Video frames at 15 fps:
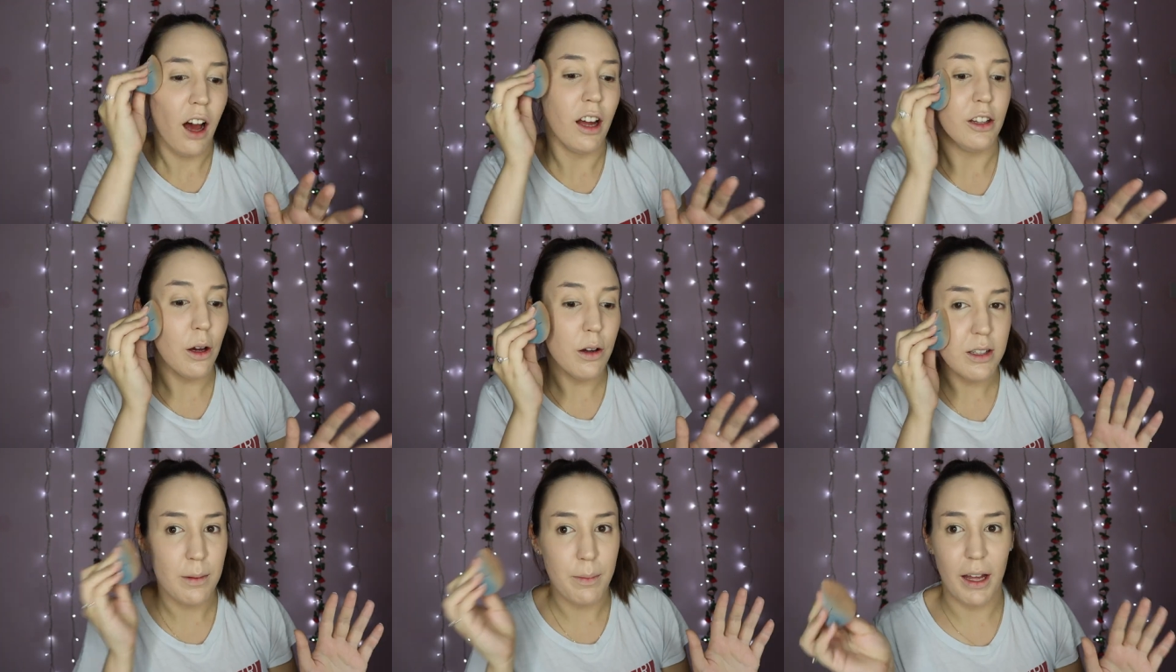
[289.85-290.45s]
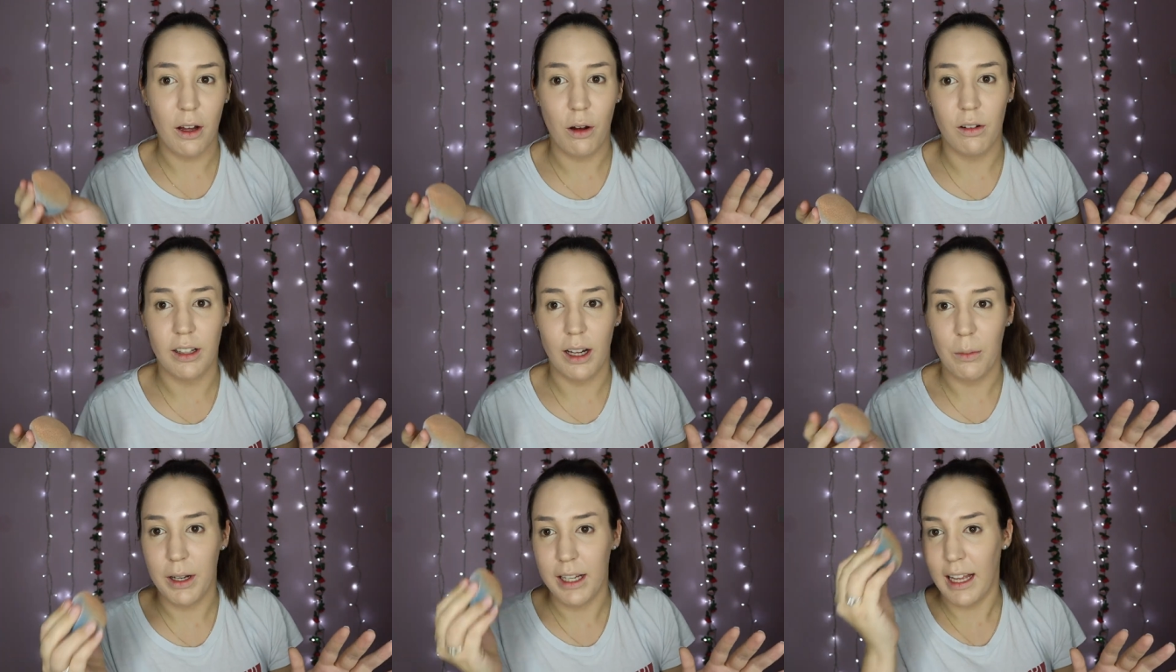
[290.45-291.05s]
I know it's the bank
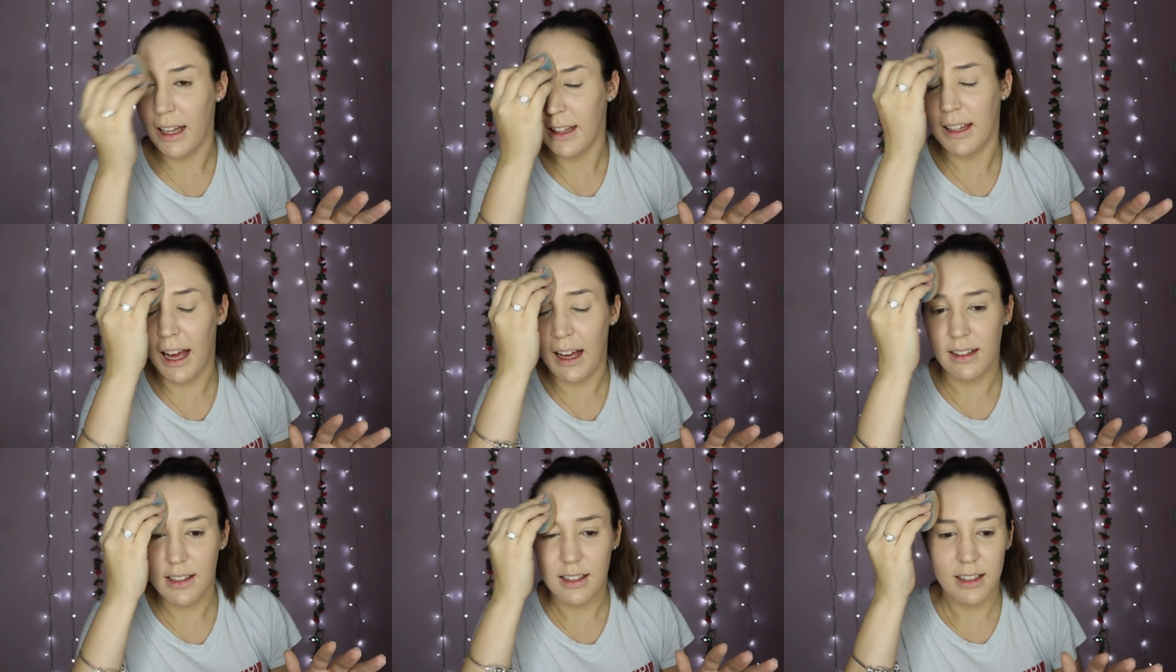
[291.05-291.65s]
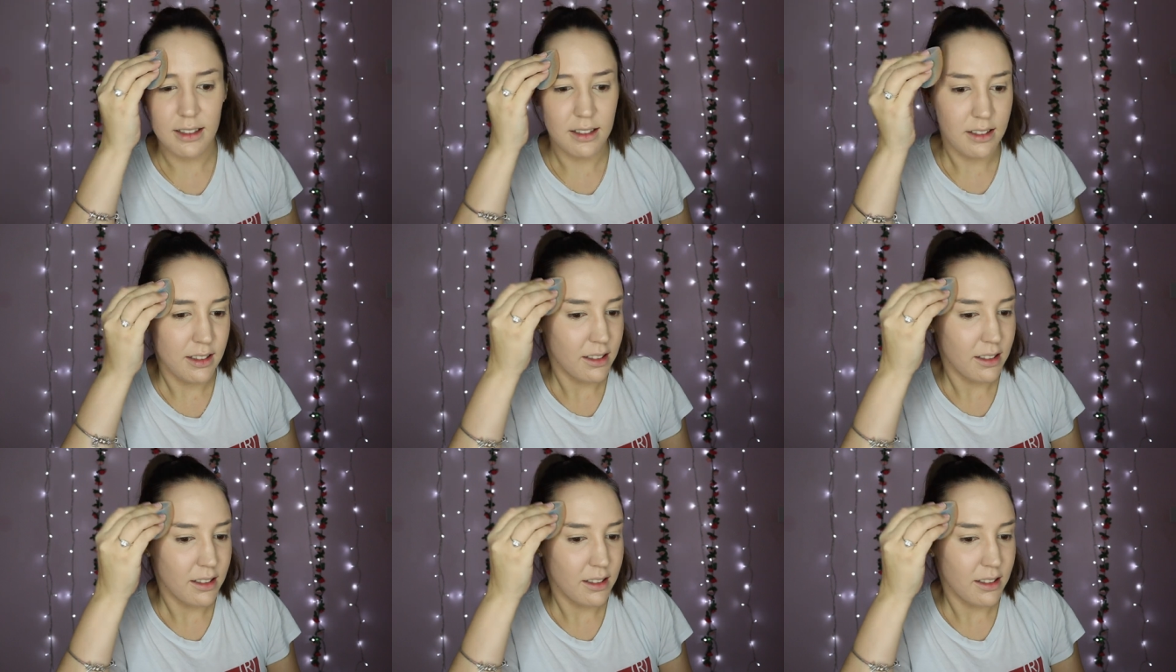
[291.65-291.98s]
holiday weekend that